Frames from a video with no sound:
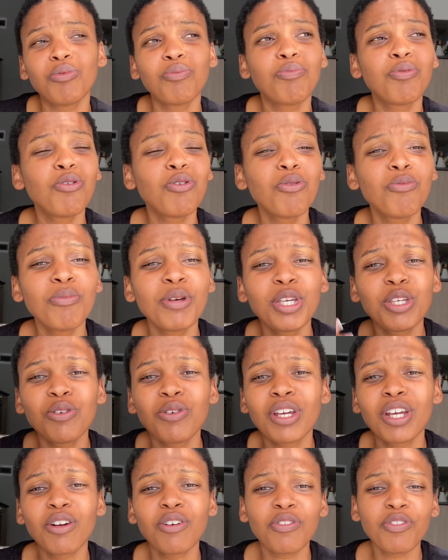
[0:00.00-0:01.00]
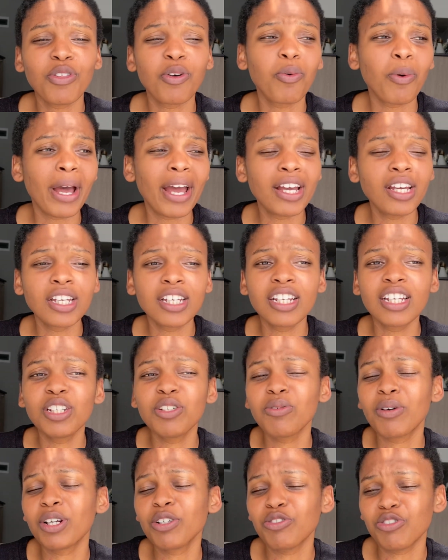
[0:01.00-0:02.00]
pull me, you get off the wagon,
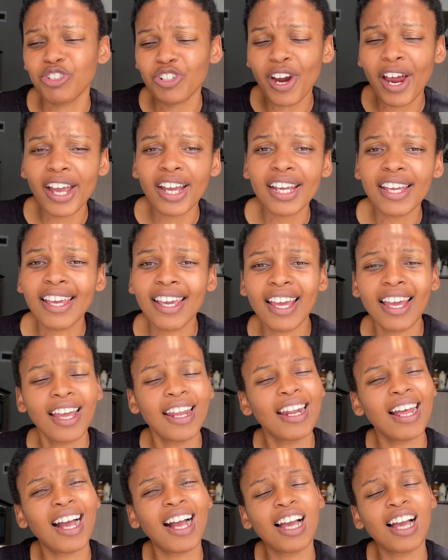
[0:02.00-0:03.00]
you want to try again.